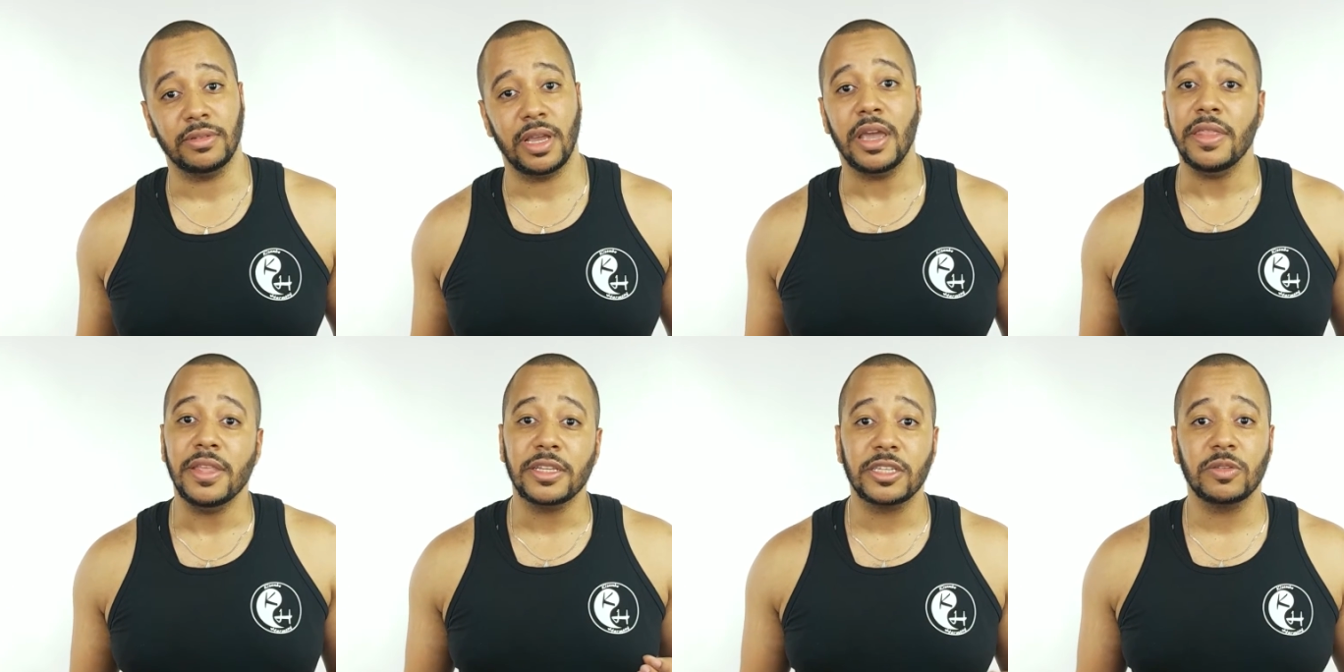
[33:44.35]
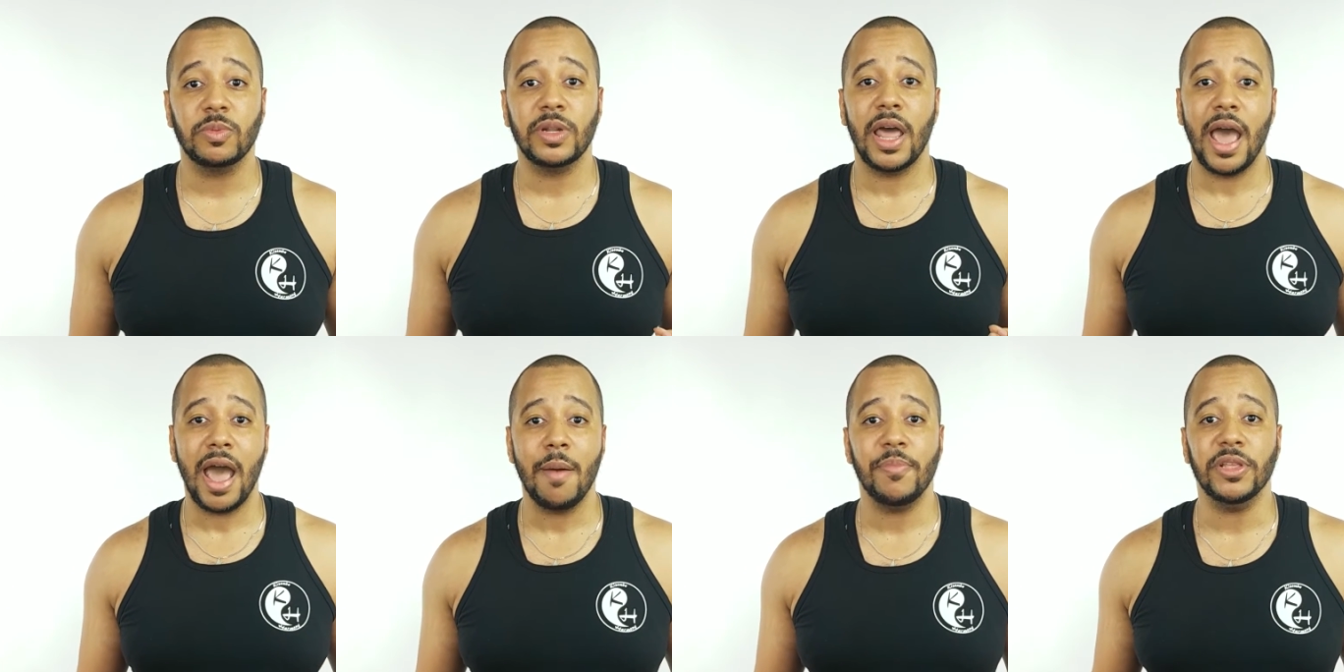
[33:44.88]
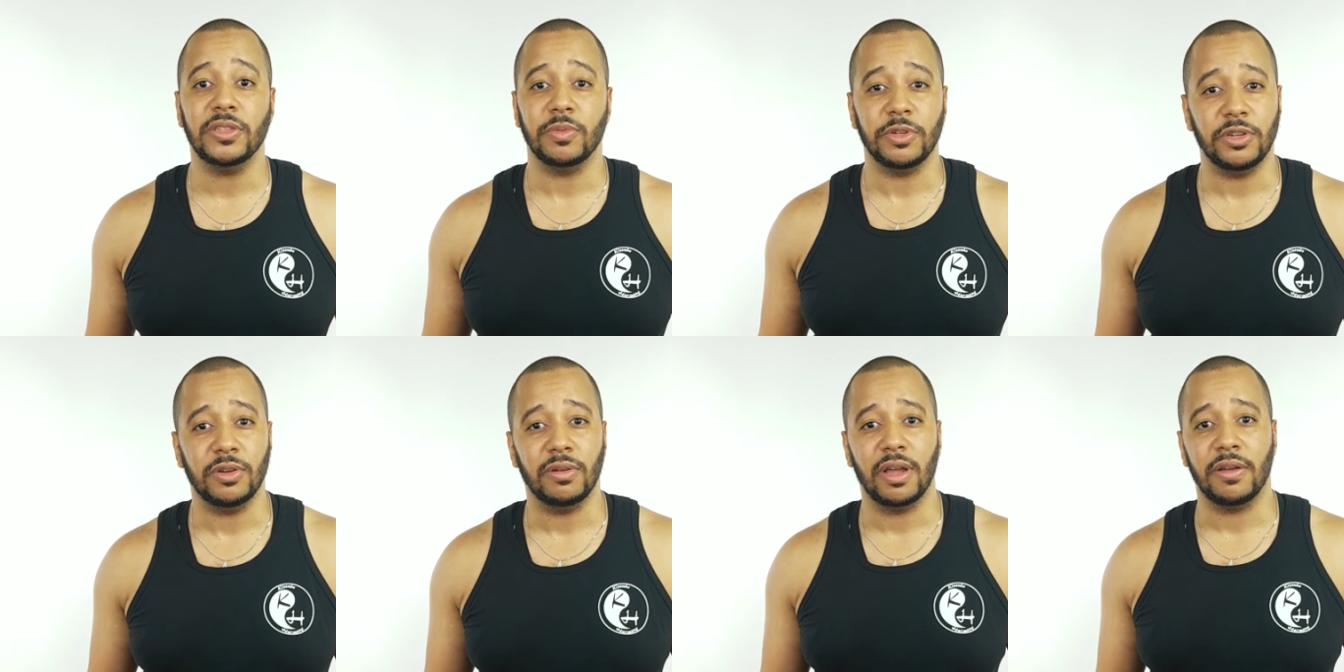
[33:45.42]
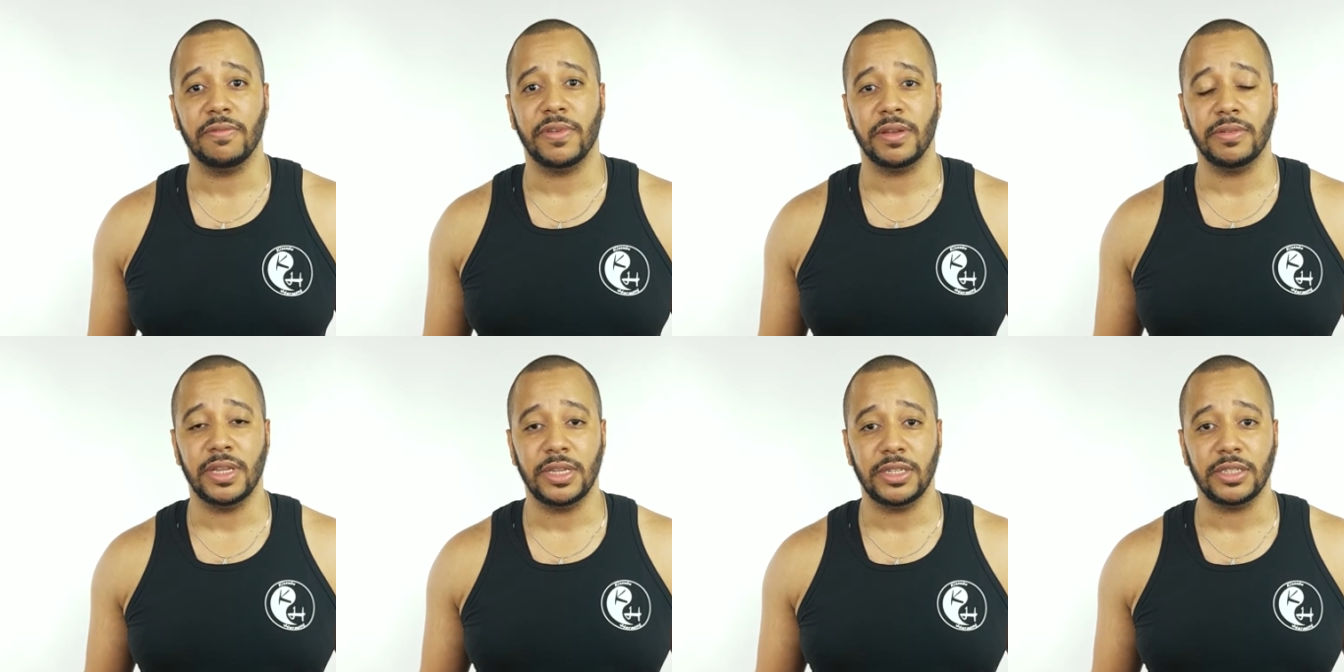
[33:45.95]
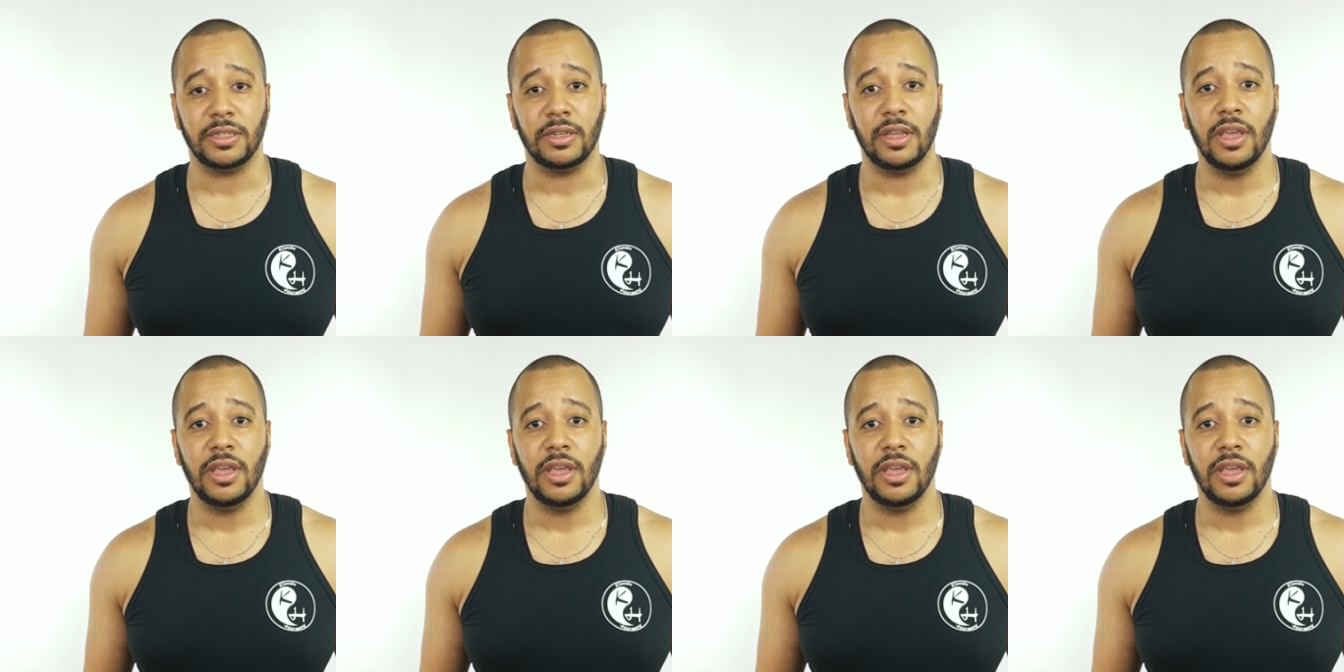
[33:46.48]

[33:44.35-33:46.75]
And this is what happens when you don't have a foundation.